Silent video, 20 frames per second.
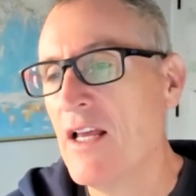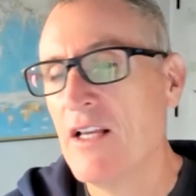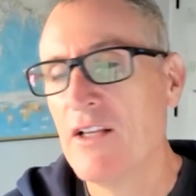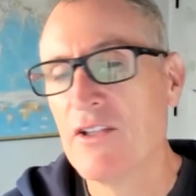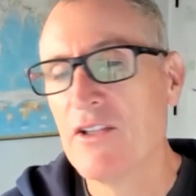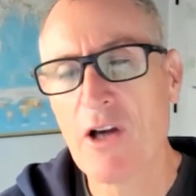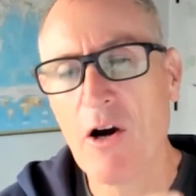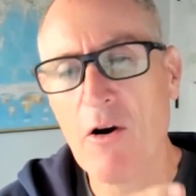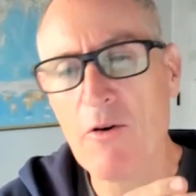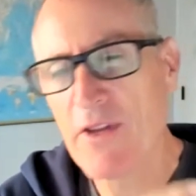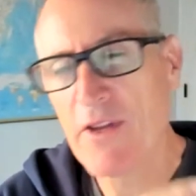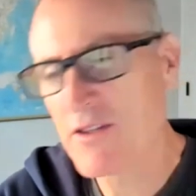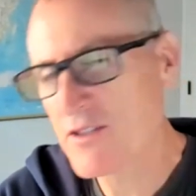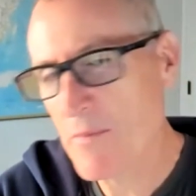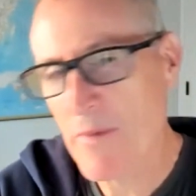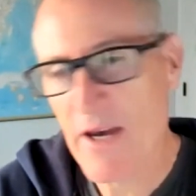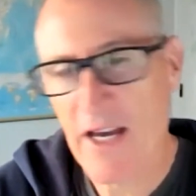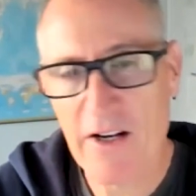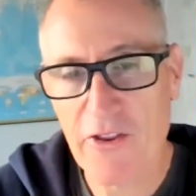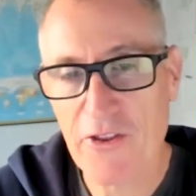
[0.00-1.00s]
So there's
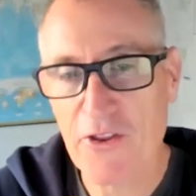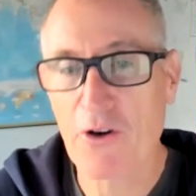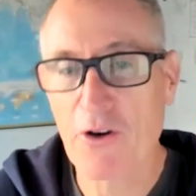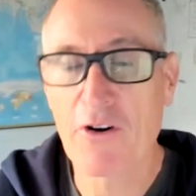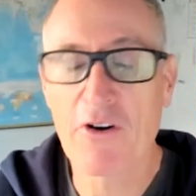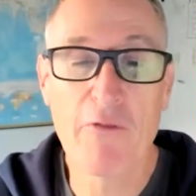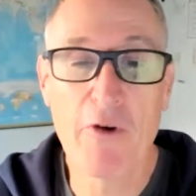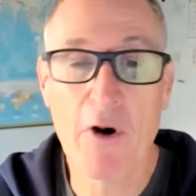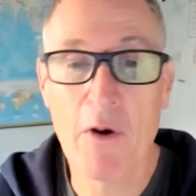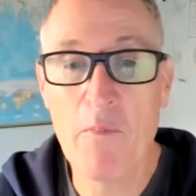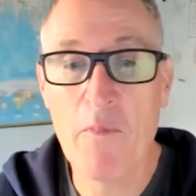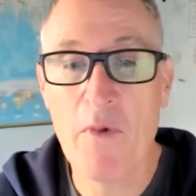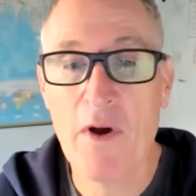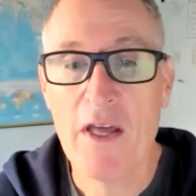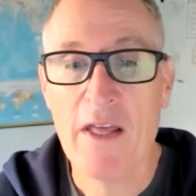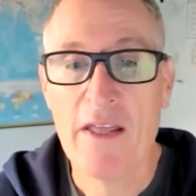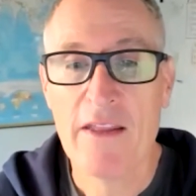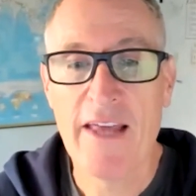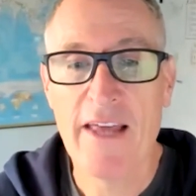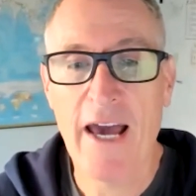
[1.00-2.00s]
about a third of them
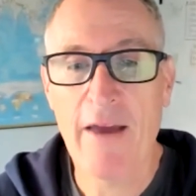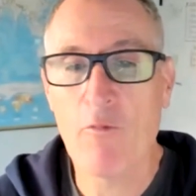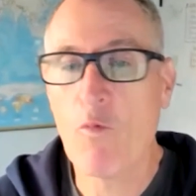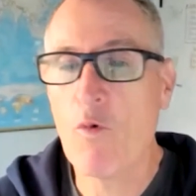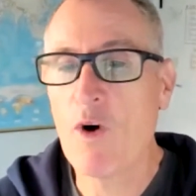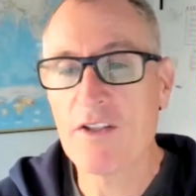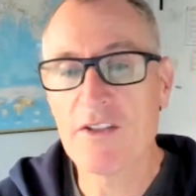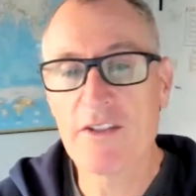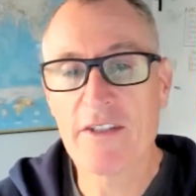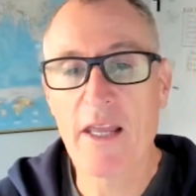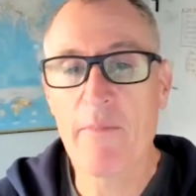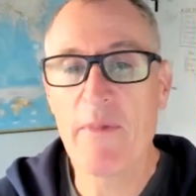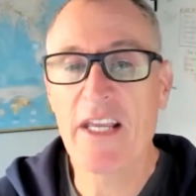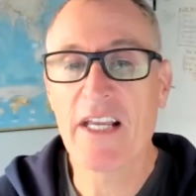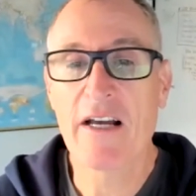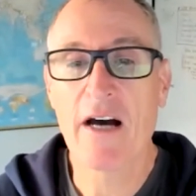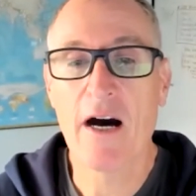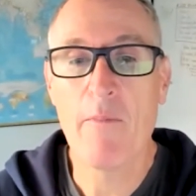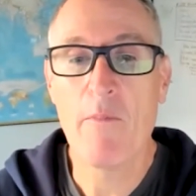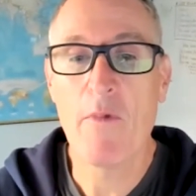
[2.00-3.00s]
that once they
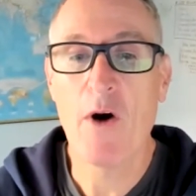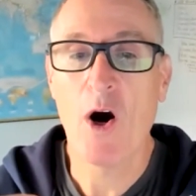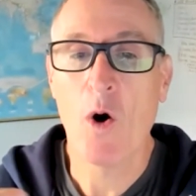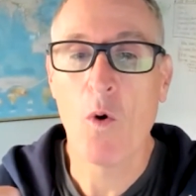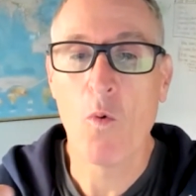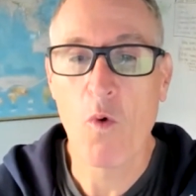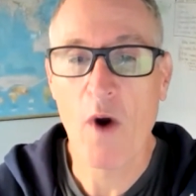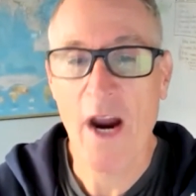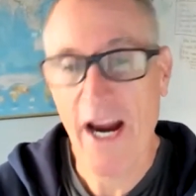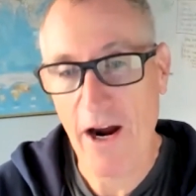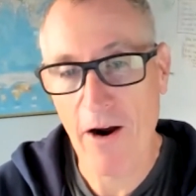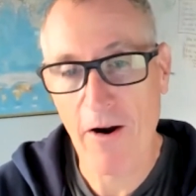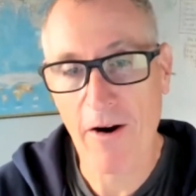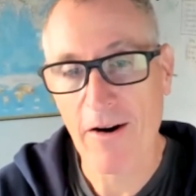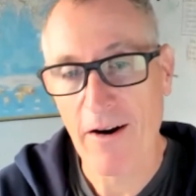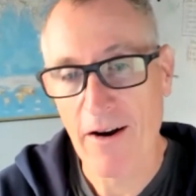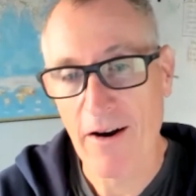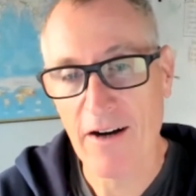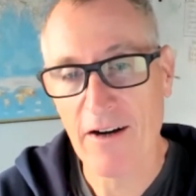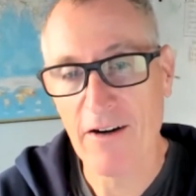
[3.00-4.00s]
become
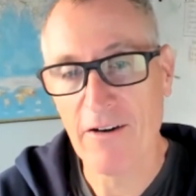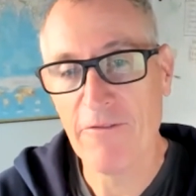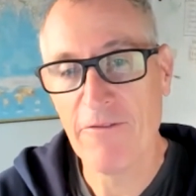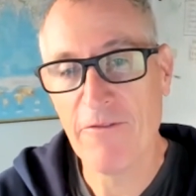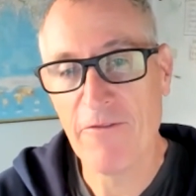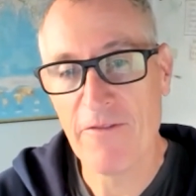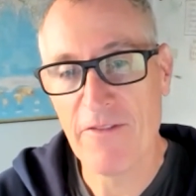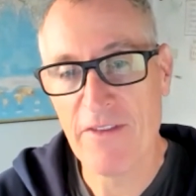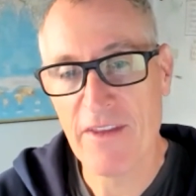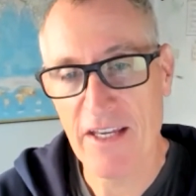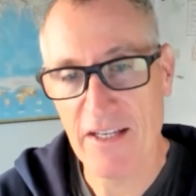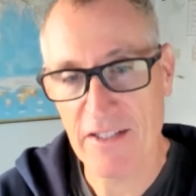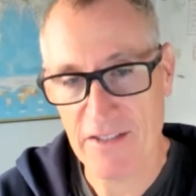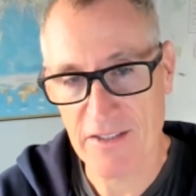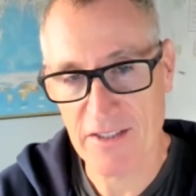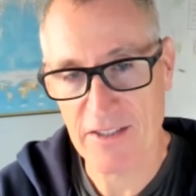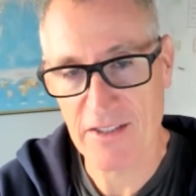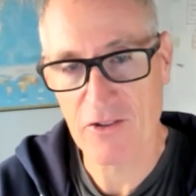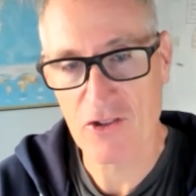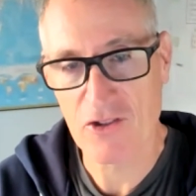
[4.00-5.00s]
aware of
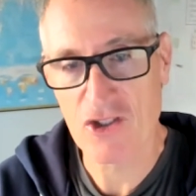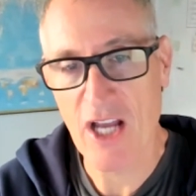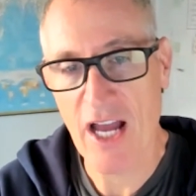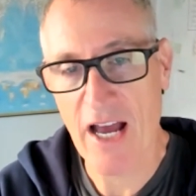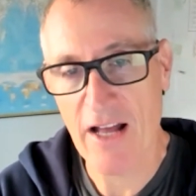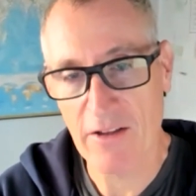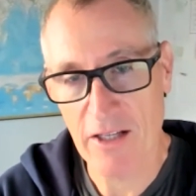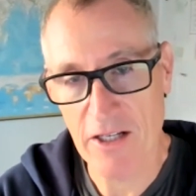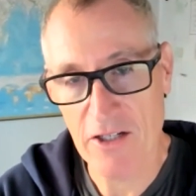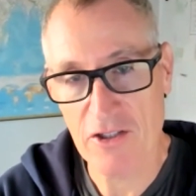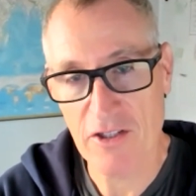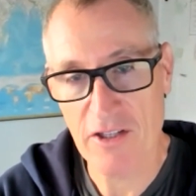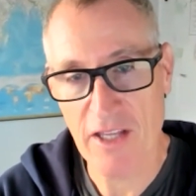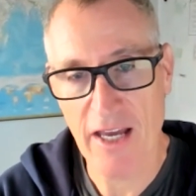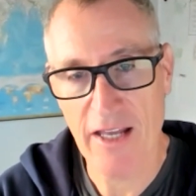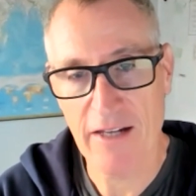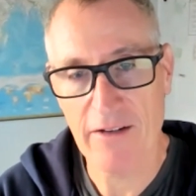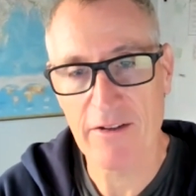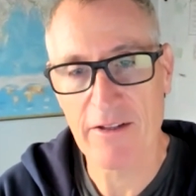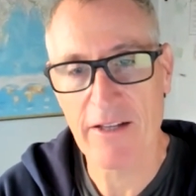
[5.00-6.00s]
this challenge,
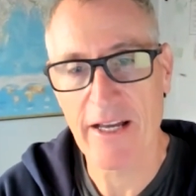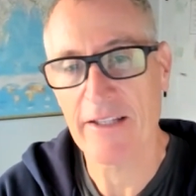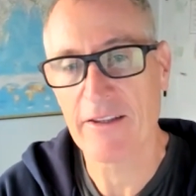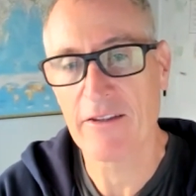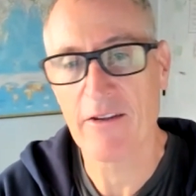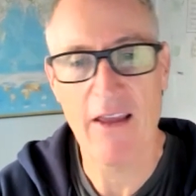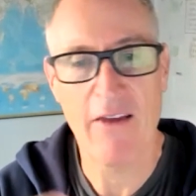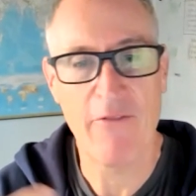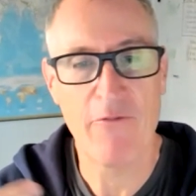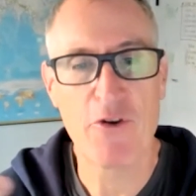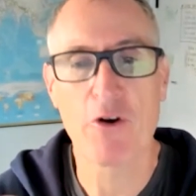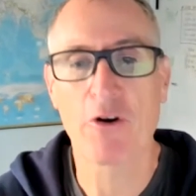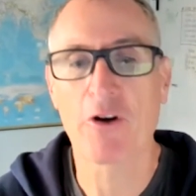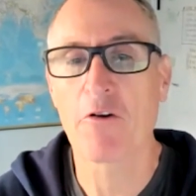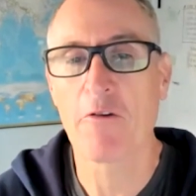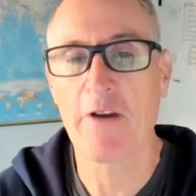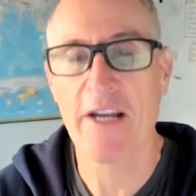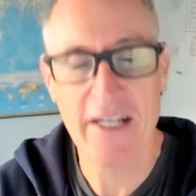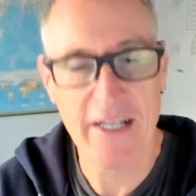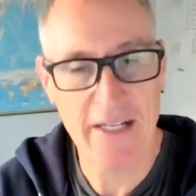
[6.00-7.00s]
that like if you're
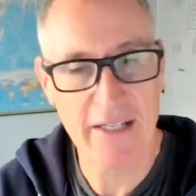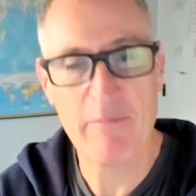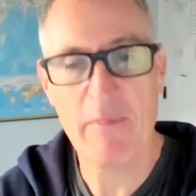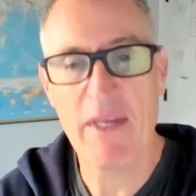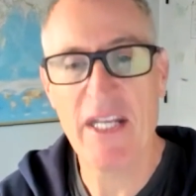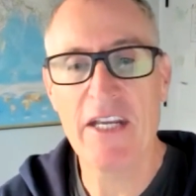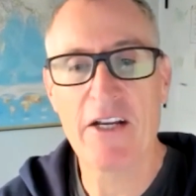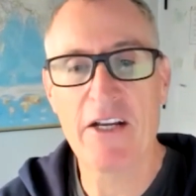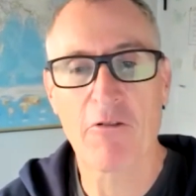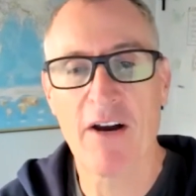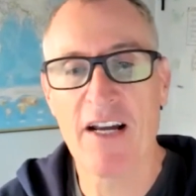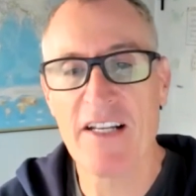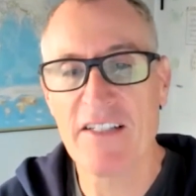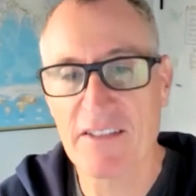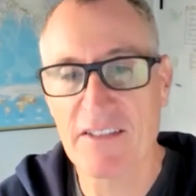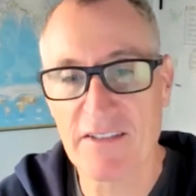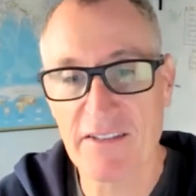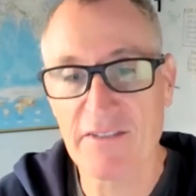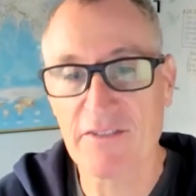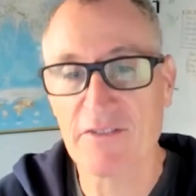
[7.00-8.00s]
creating mini
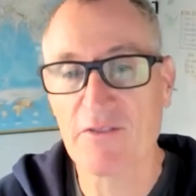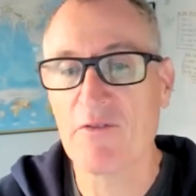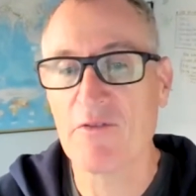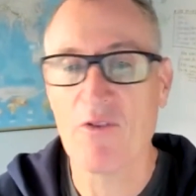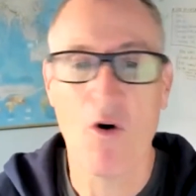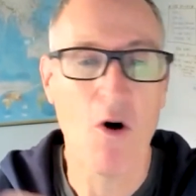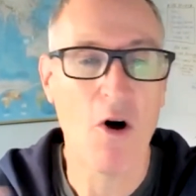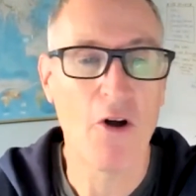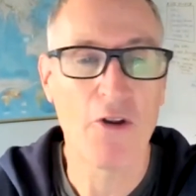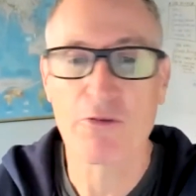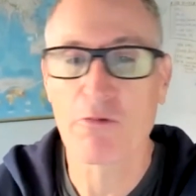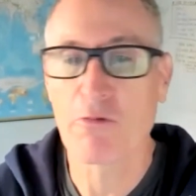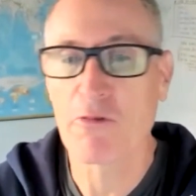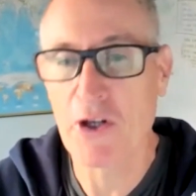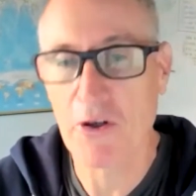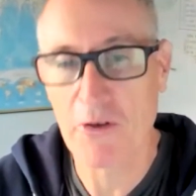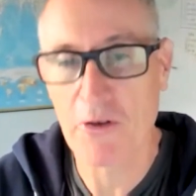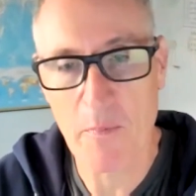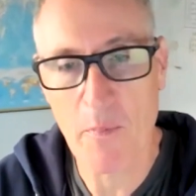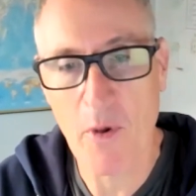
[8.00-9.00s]
crises all through
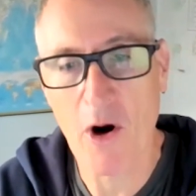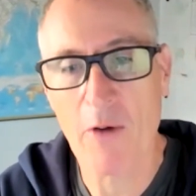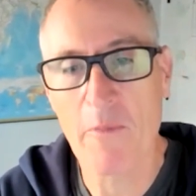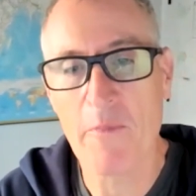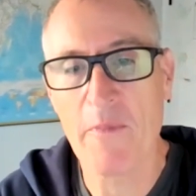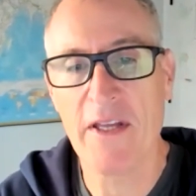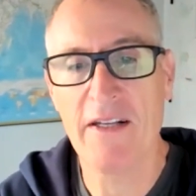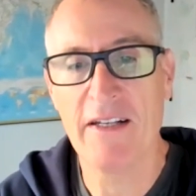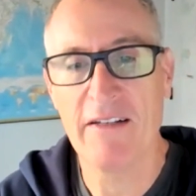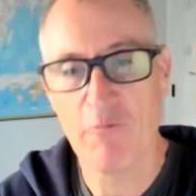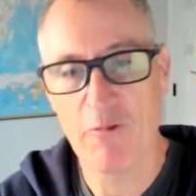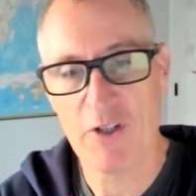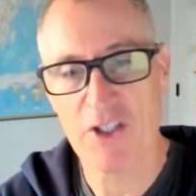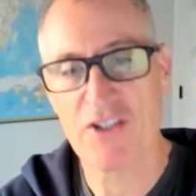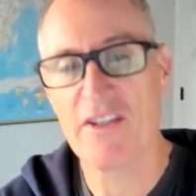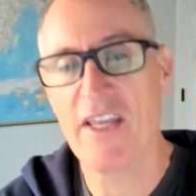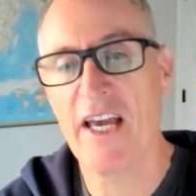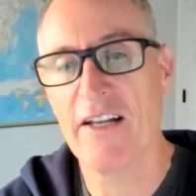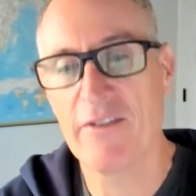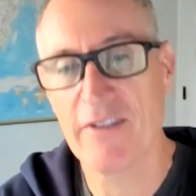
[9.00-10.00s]
your department,
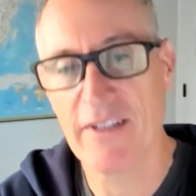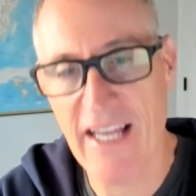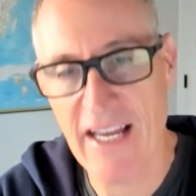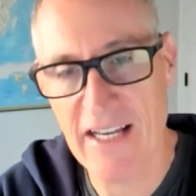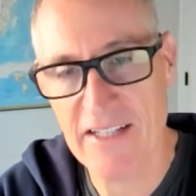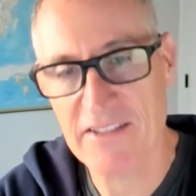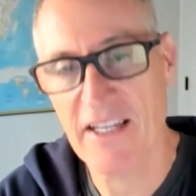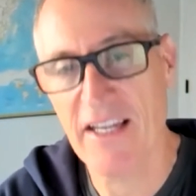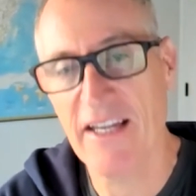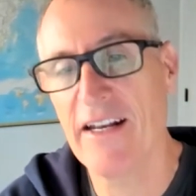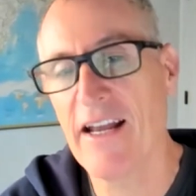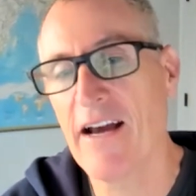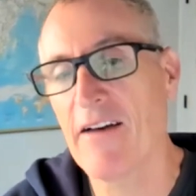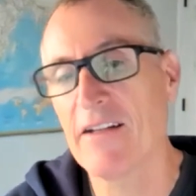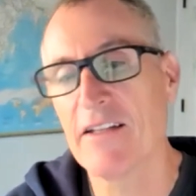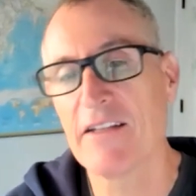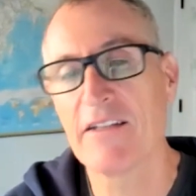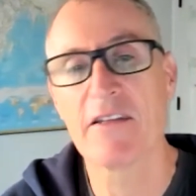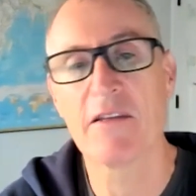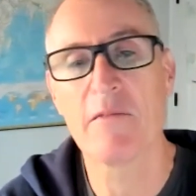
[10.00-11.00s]
which then cascade out
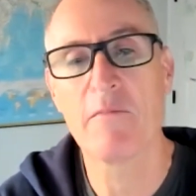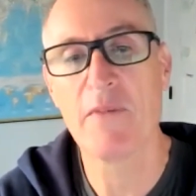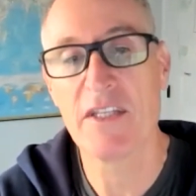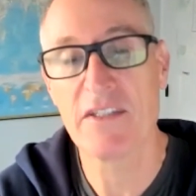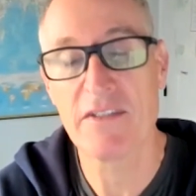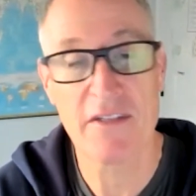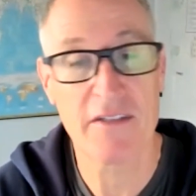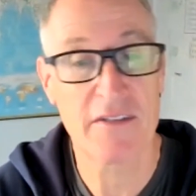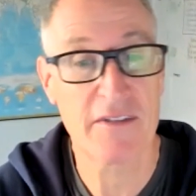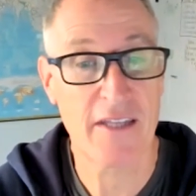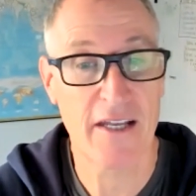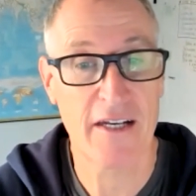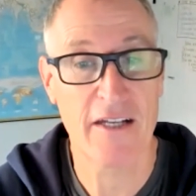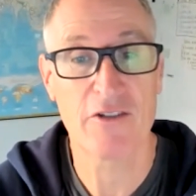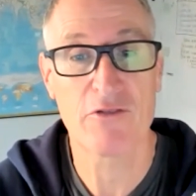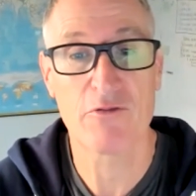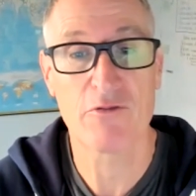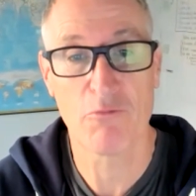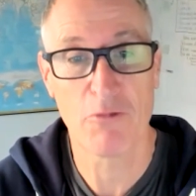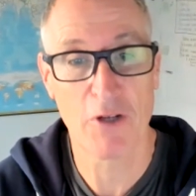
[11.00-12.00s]
into the business, that
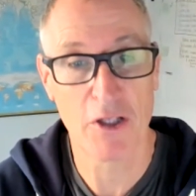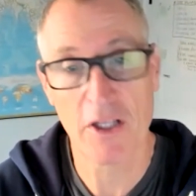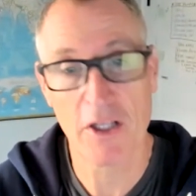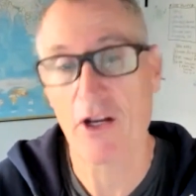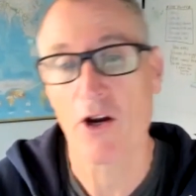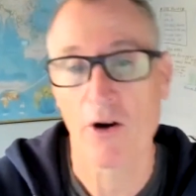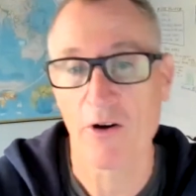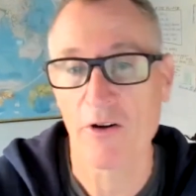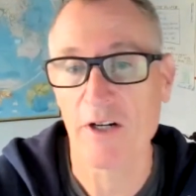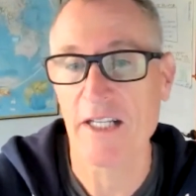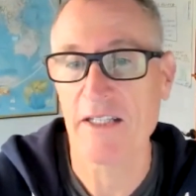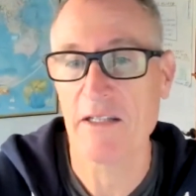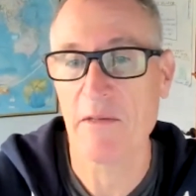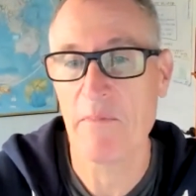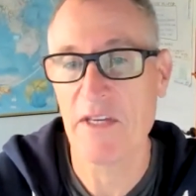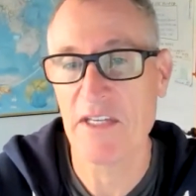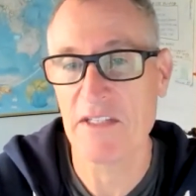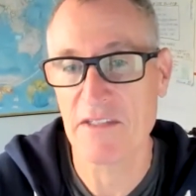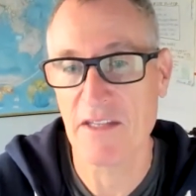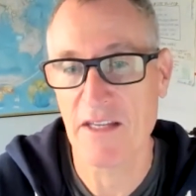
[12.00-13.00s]
it's really hurting the
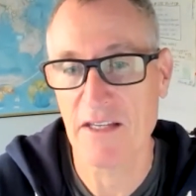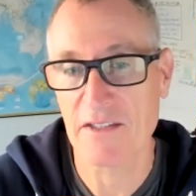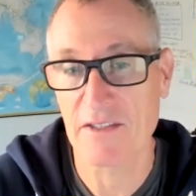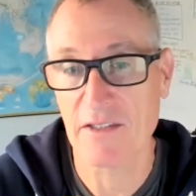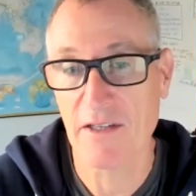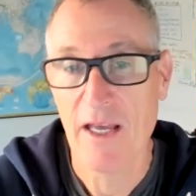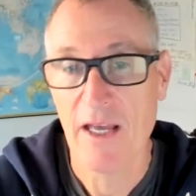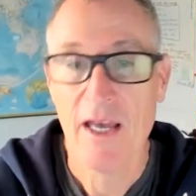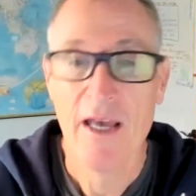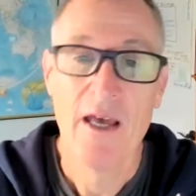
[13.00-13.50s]
business.